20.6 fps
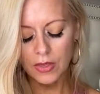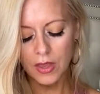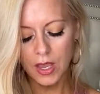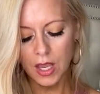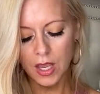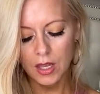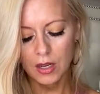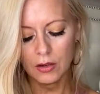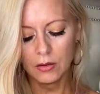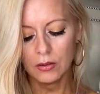
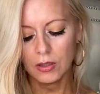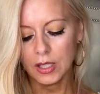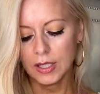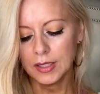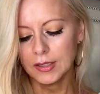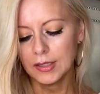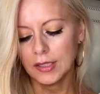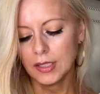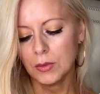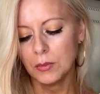then
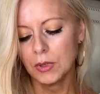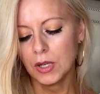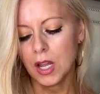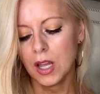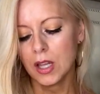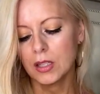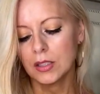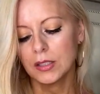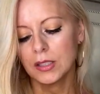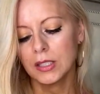let's see what
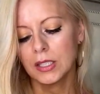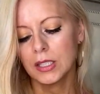else.